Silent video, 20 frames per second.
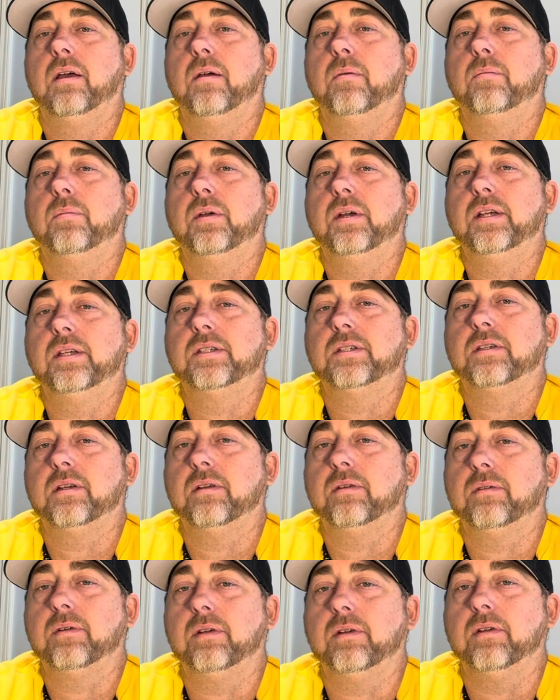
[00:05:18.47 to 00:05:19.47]
Please
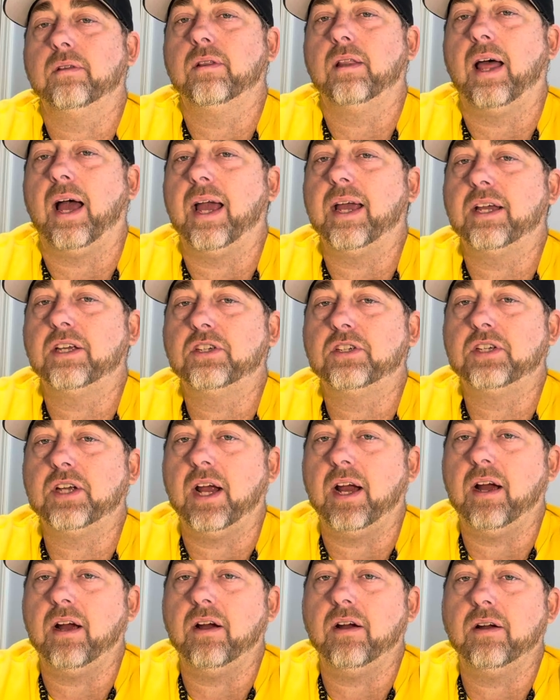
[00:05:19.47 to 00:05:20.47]
like,
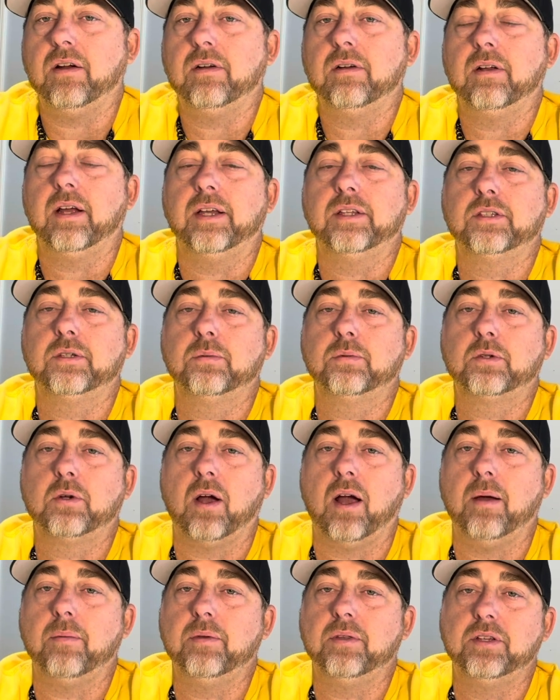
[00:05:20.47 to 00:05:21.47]
share, and
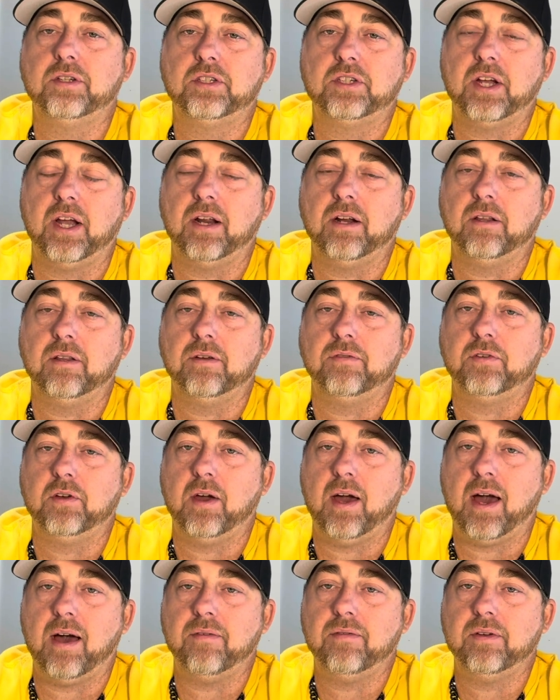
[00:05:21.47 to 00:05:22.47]
subscribe to this channel if you
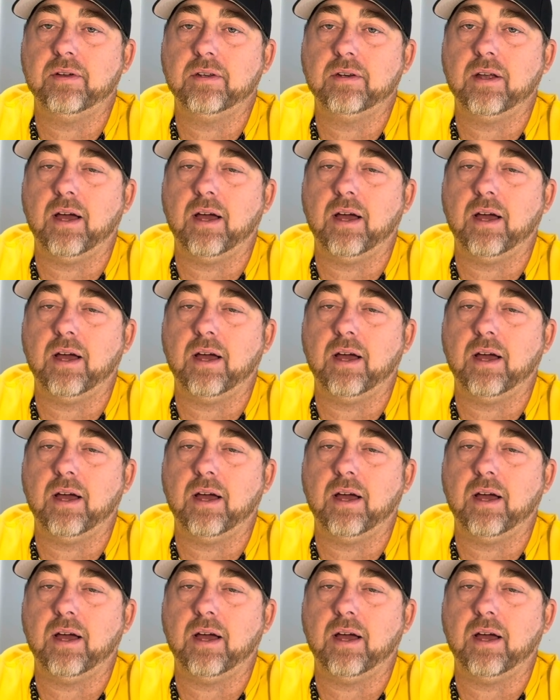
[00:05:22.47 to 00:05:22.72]
haven't.